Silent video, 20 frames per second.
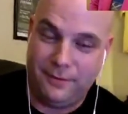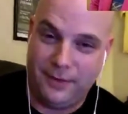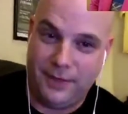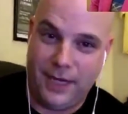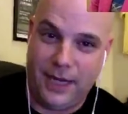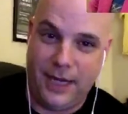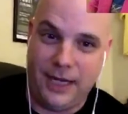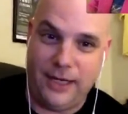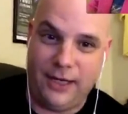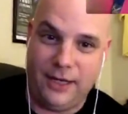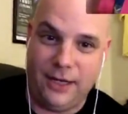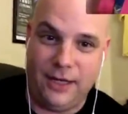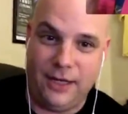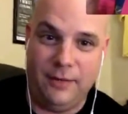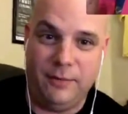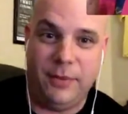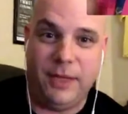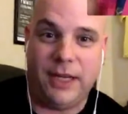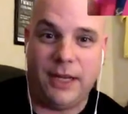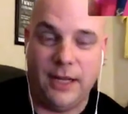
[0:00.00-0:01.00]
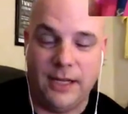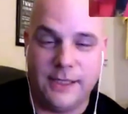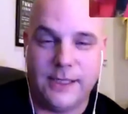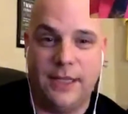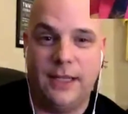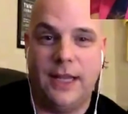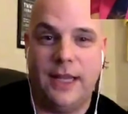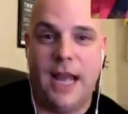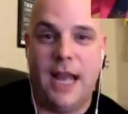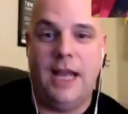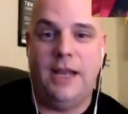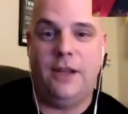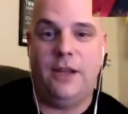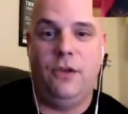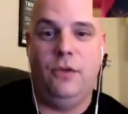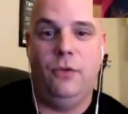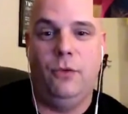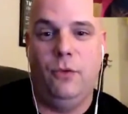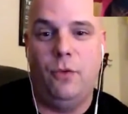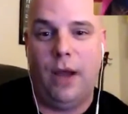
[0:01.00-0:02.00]
And because of that,
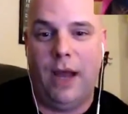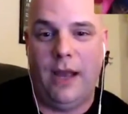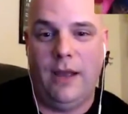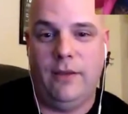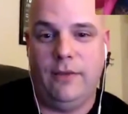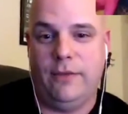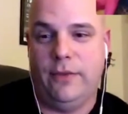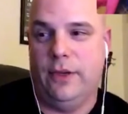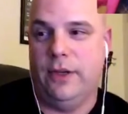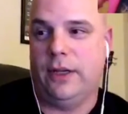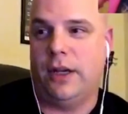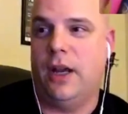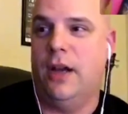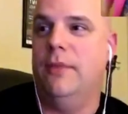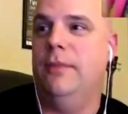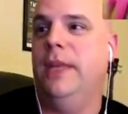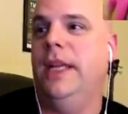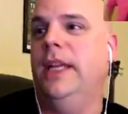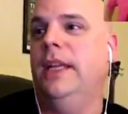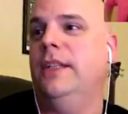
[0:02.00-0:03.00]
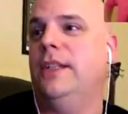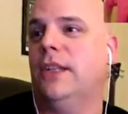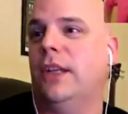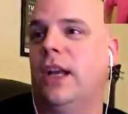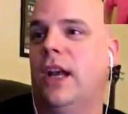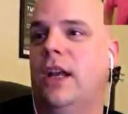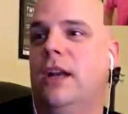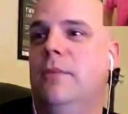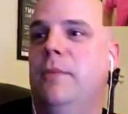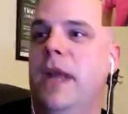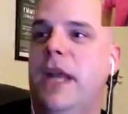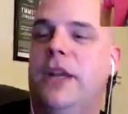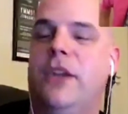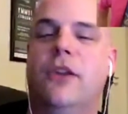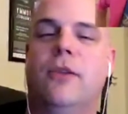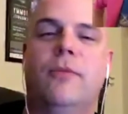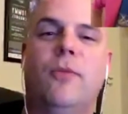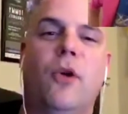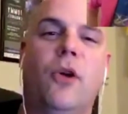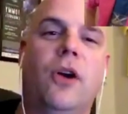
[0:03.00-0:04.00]
you have come in to kind of make
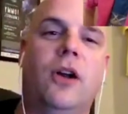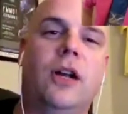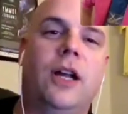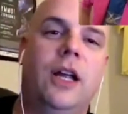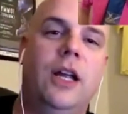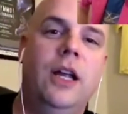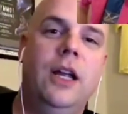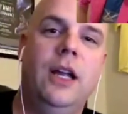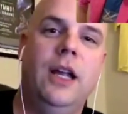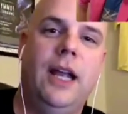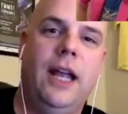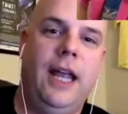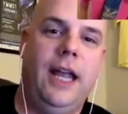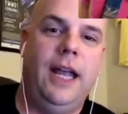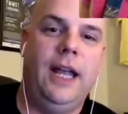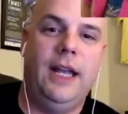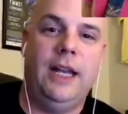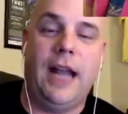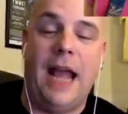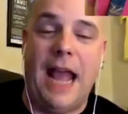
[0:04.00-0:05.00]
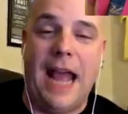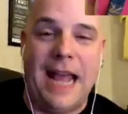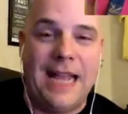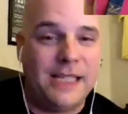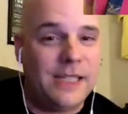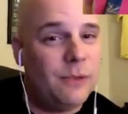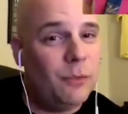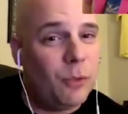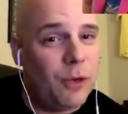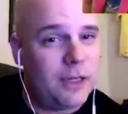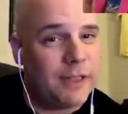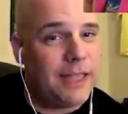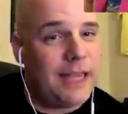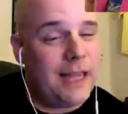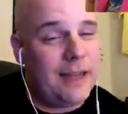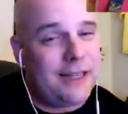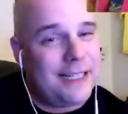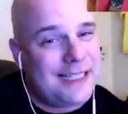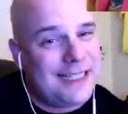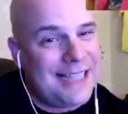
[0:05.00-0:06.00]
your mark, and it hasn't worked
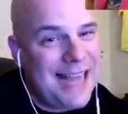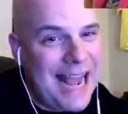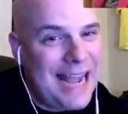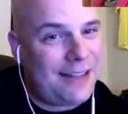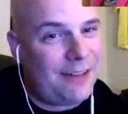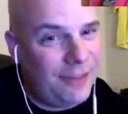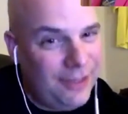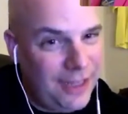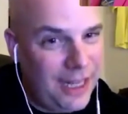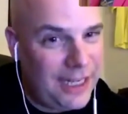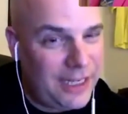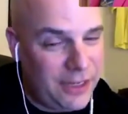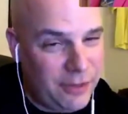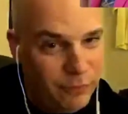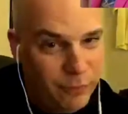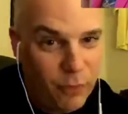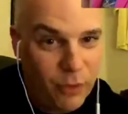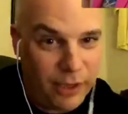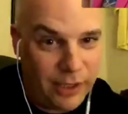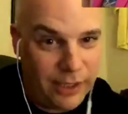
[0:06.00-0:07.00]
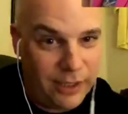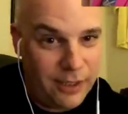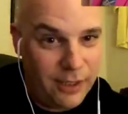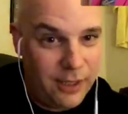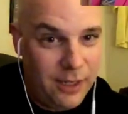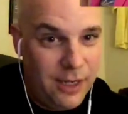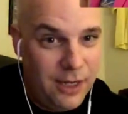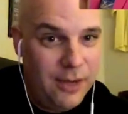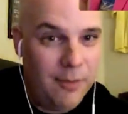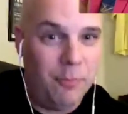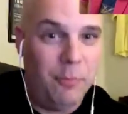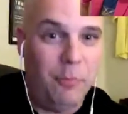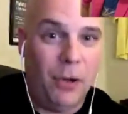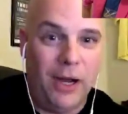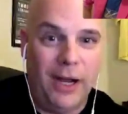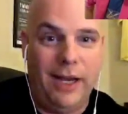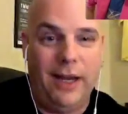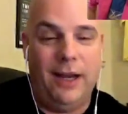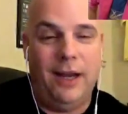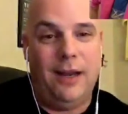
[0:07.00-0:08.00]
out exactly like you've wanted.
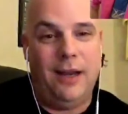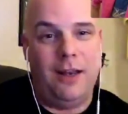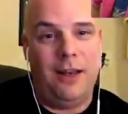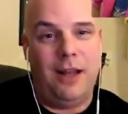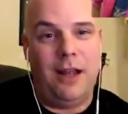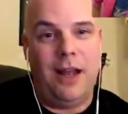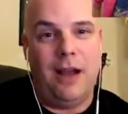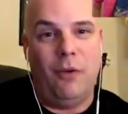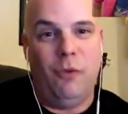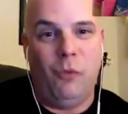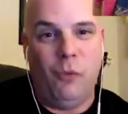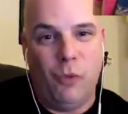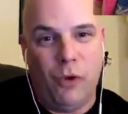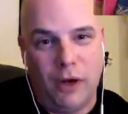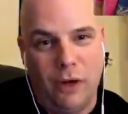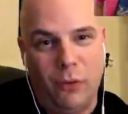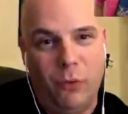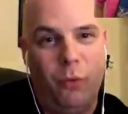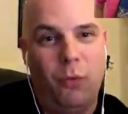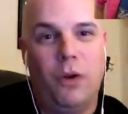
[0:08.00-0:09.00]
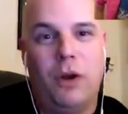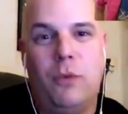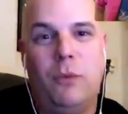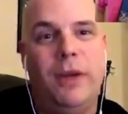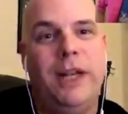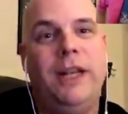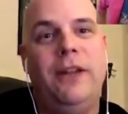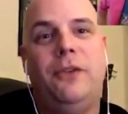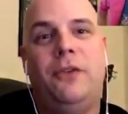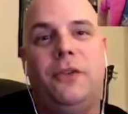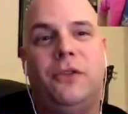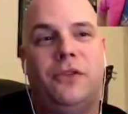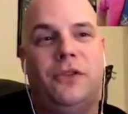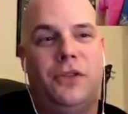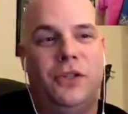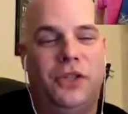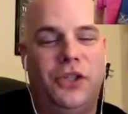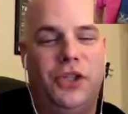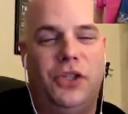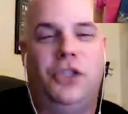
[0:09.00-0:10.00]
But what do we need
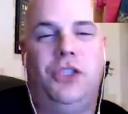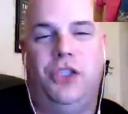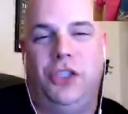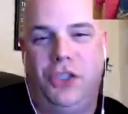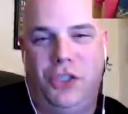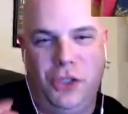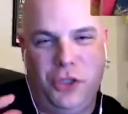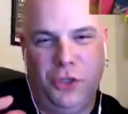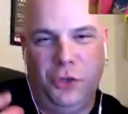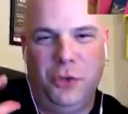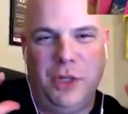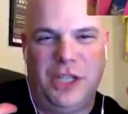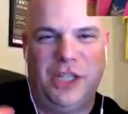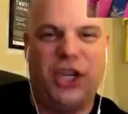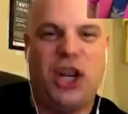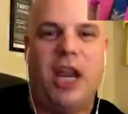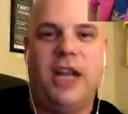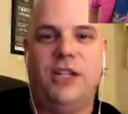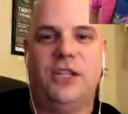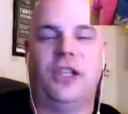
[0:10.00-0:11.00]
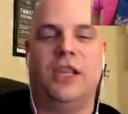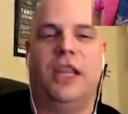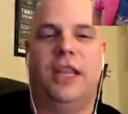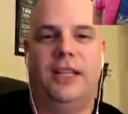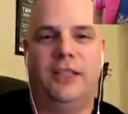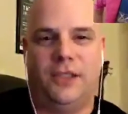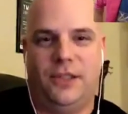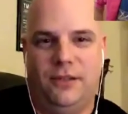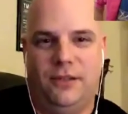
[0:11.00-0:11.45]
to do to change things?